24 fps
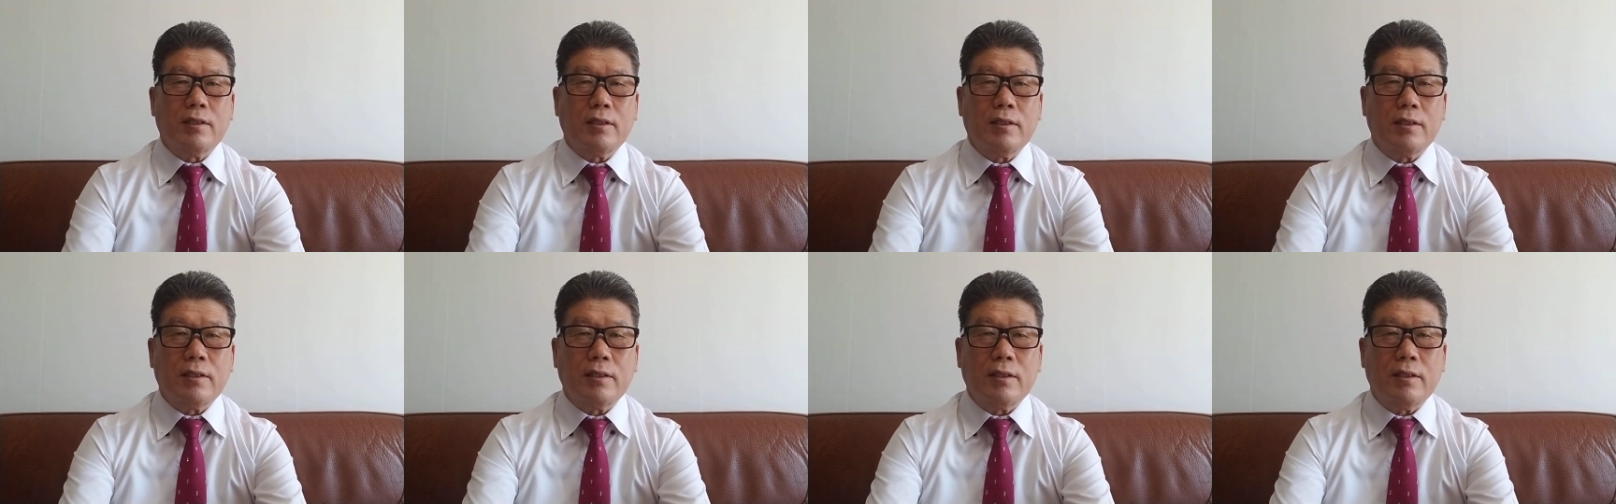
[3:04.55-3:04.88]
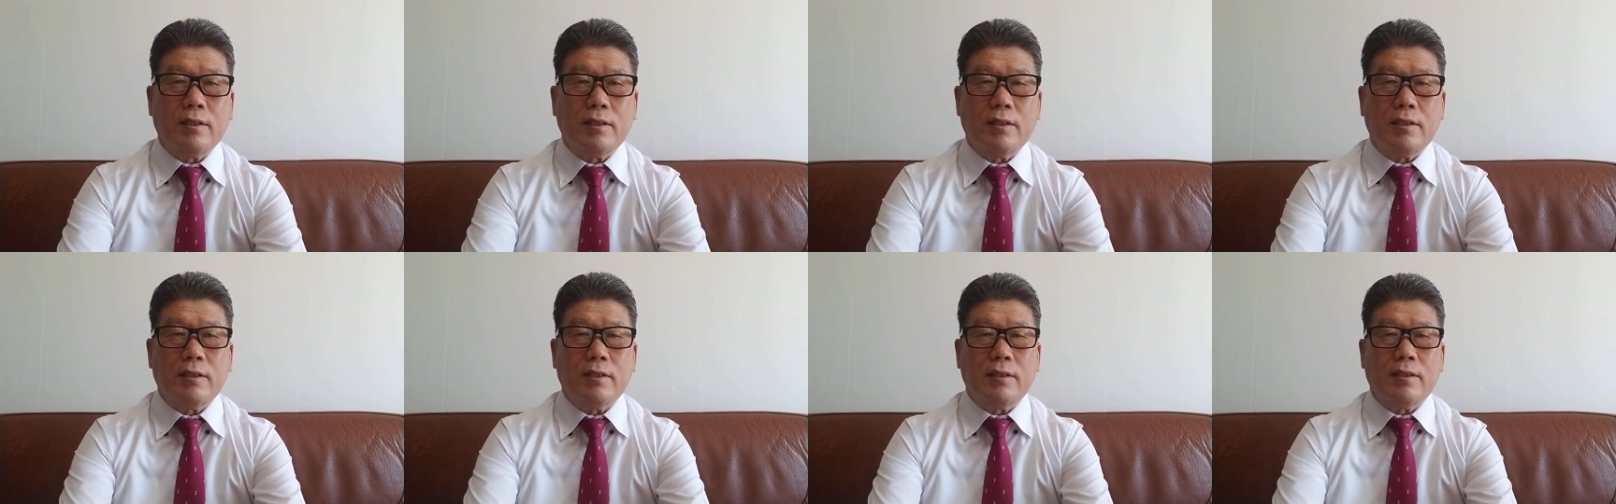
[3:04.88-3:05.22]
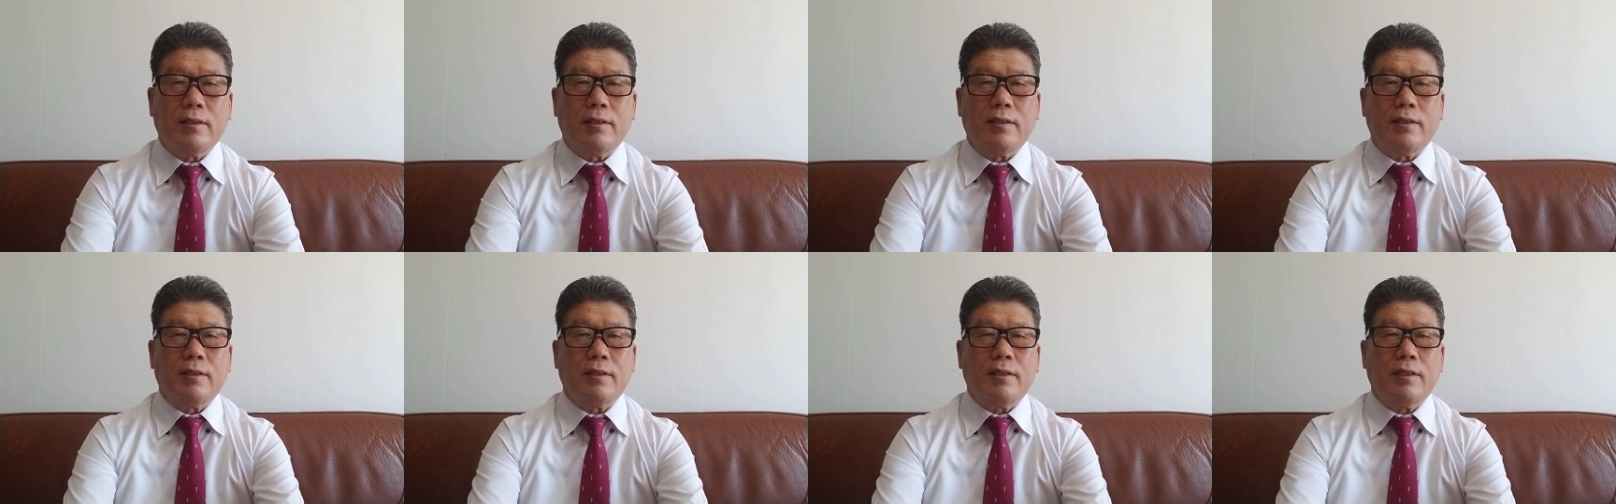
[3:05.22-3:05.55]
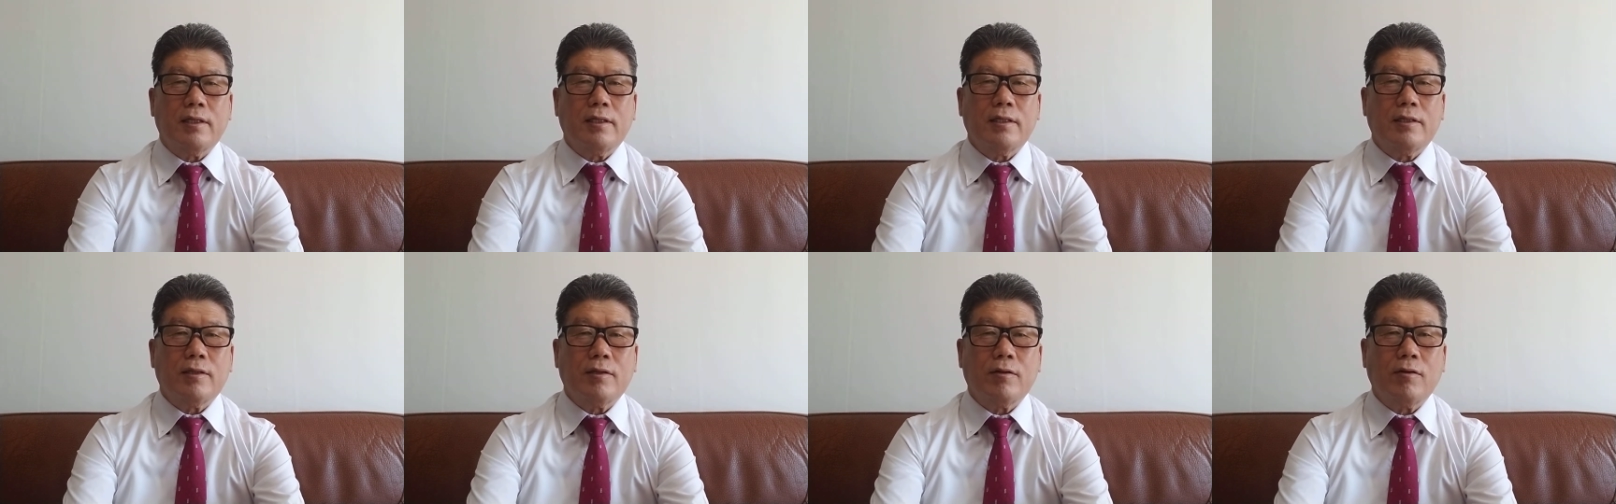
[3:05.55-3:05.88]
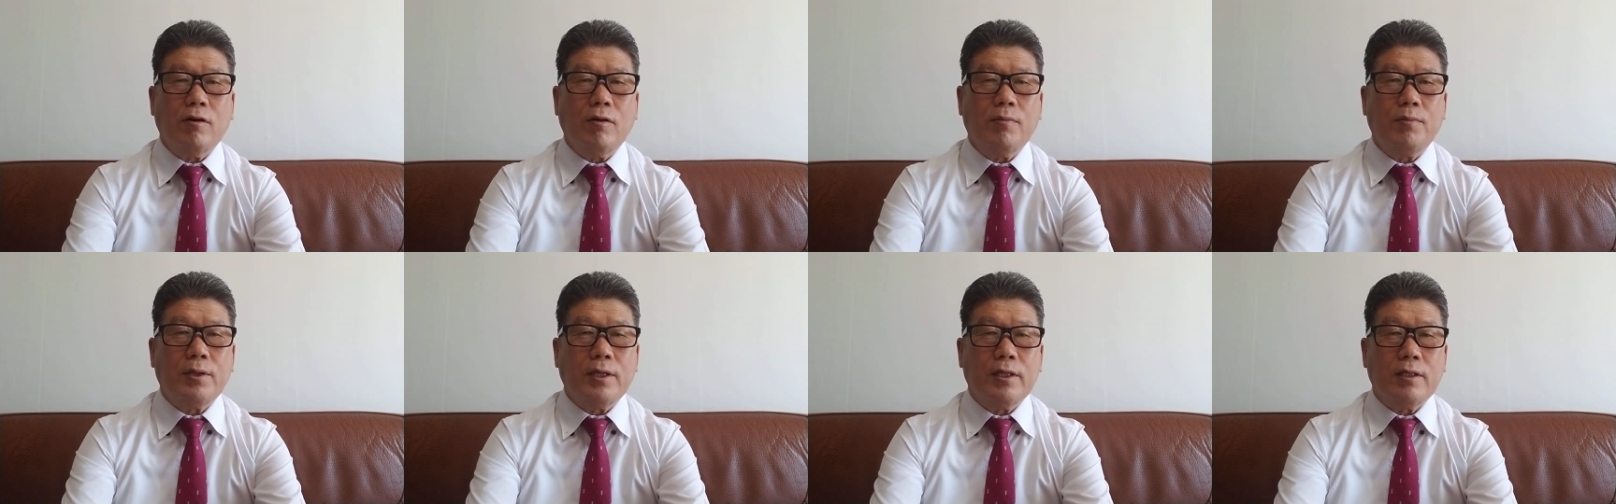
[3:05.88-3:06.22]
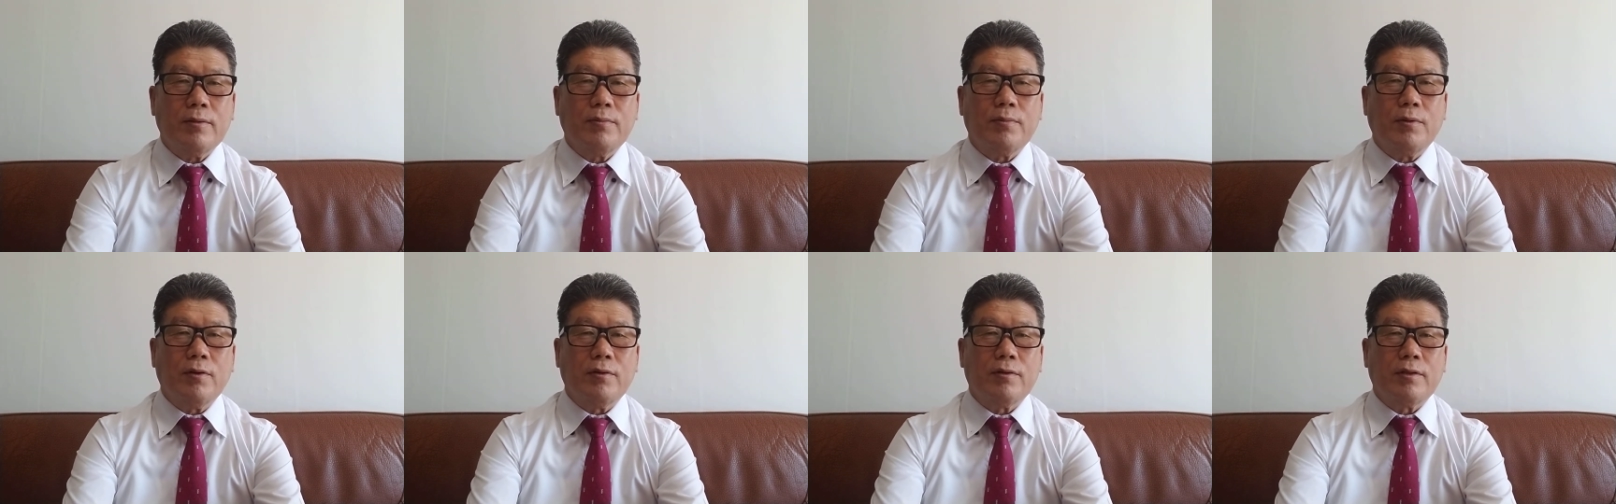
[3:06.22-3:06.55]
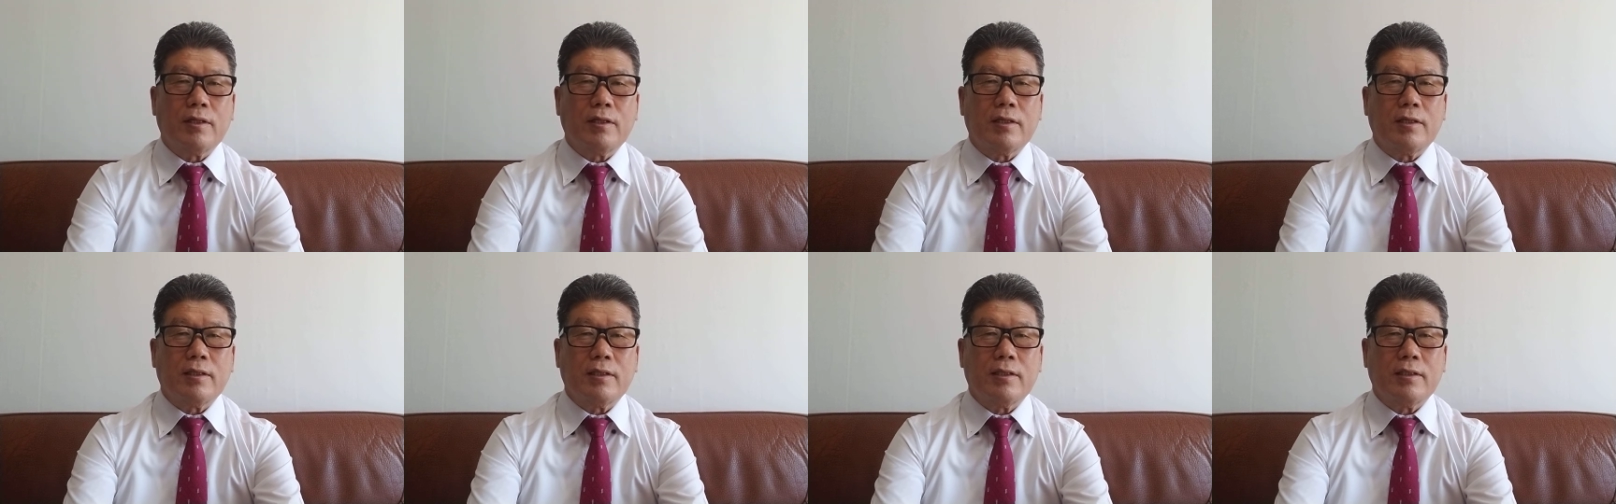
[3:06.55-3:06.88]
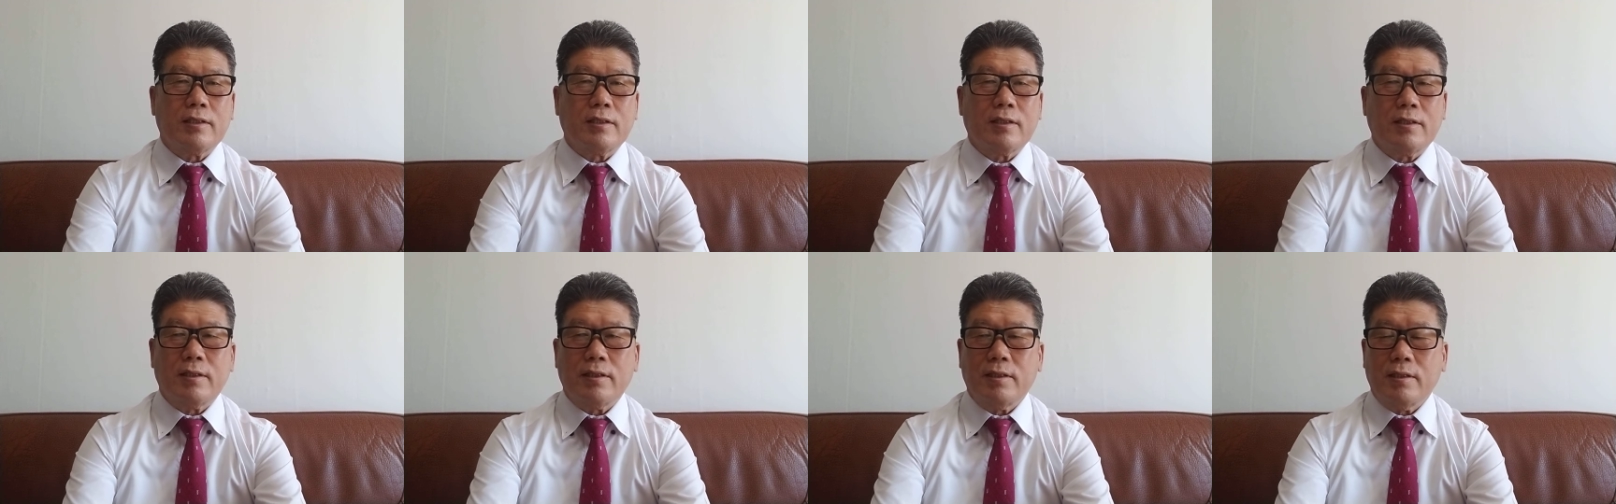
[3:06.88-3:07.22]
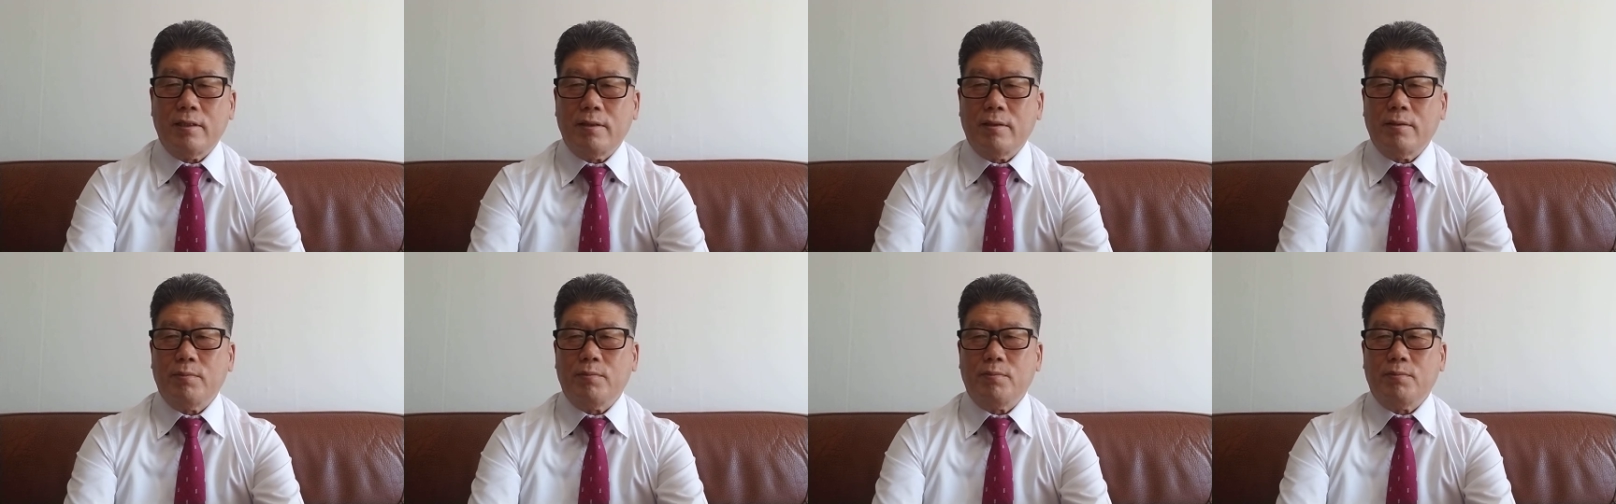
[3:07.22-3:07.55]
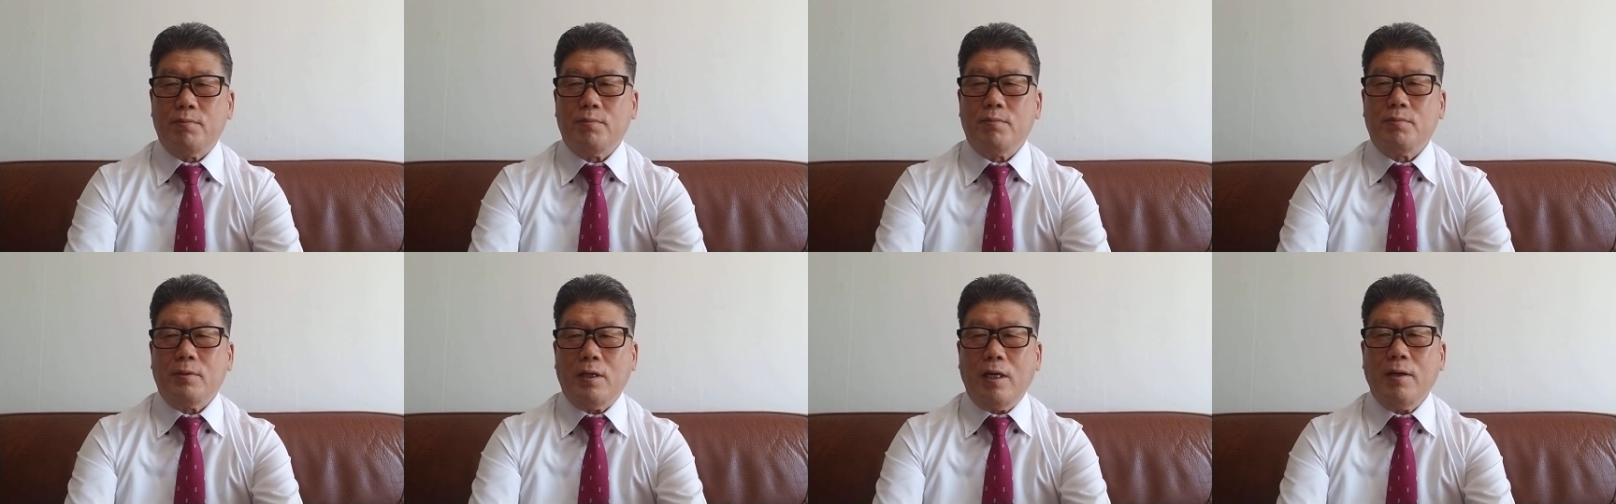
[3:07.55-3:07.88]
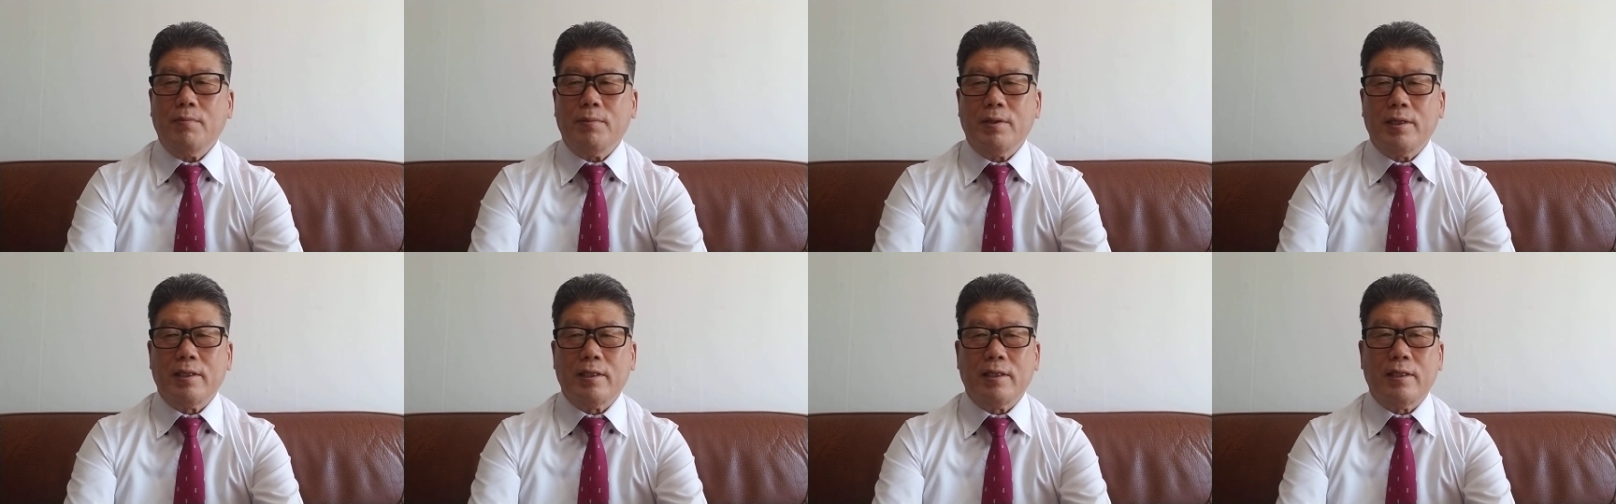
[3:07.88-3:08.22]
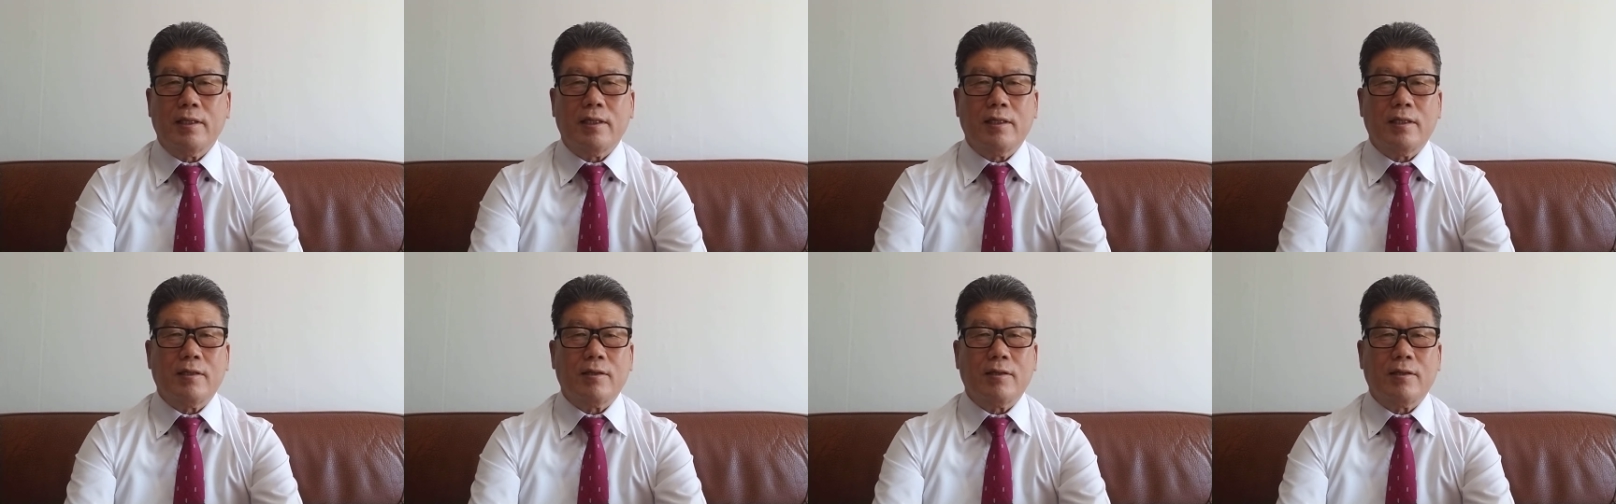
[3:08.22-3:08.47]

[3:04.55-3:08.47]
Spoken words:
and the corporate bond is the company,